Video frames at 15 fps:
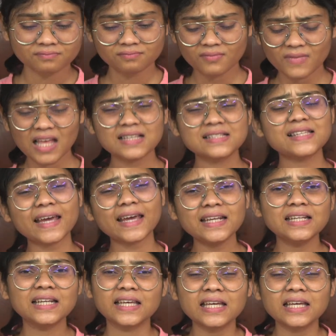
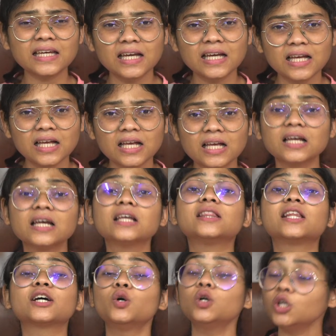Secondly,
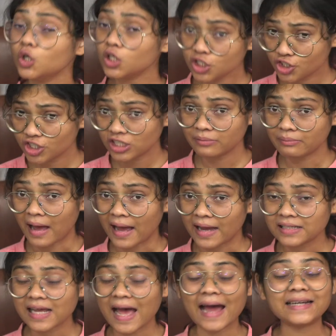the good old GMAT
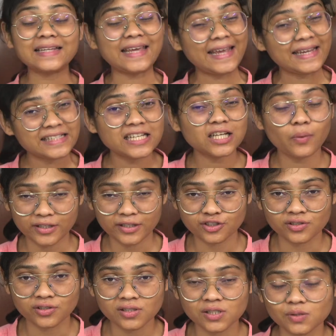had 80
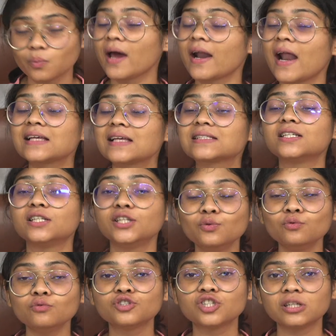questions, whereas the new
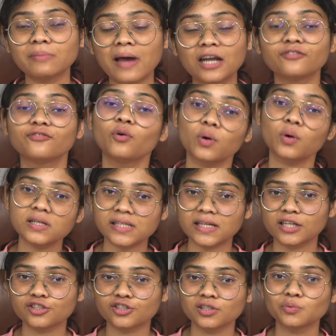GMAT Focus
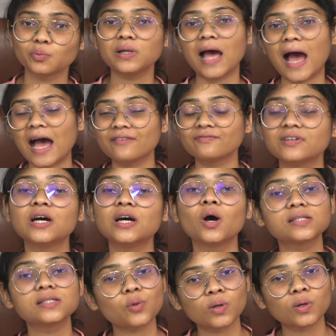Edition will have
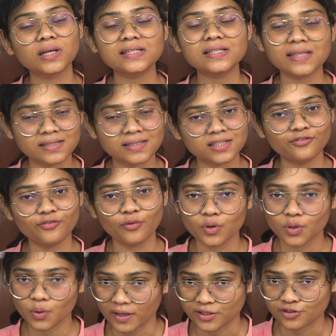only 64
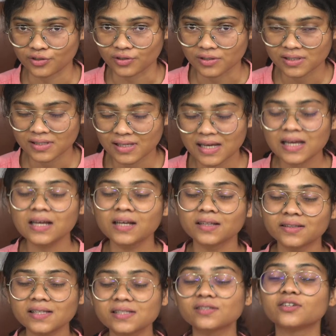questions.
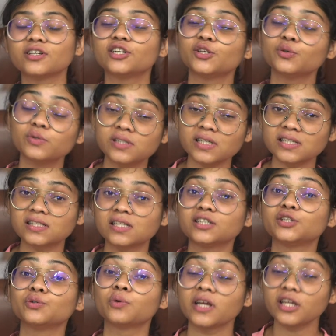This reduces the
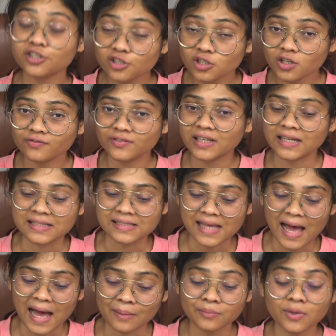duration of the
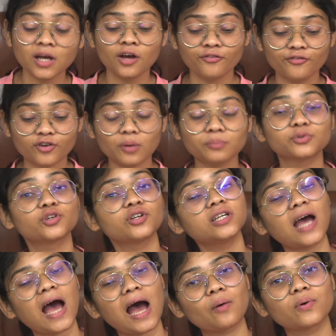exam from 3
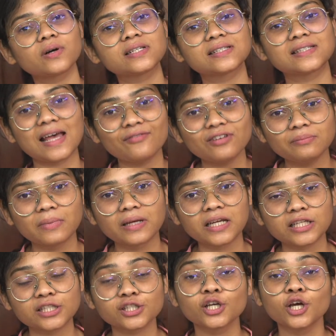hours 7
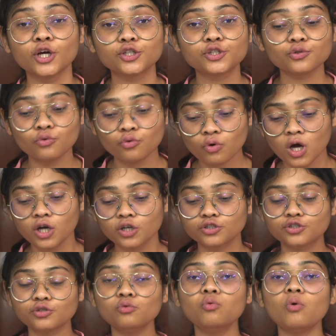minutes to
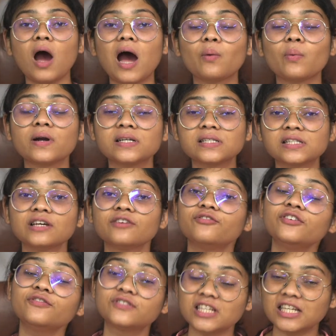2 hours
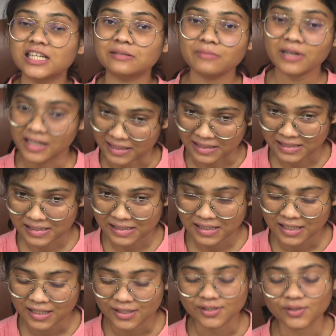15 minutes.
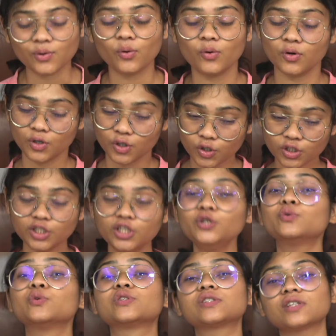So good
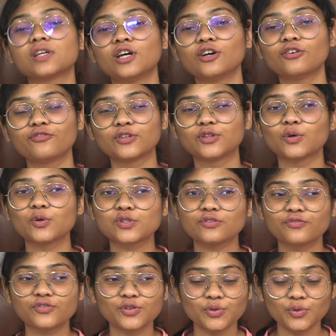news for those
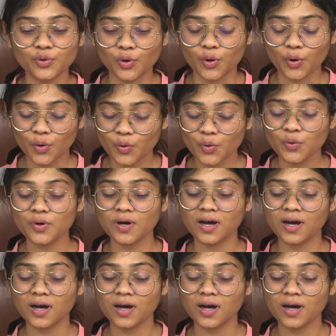of you who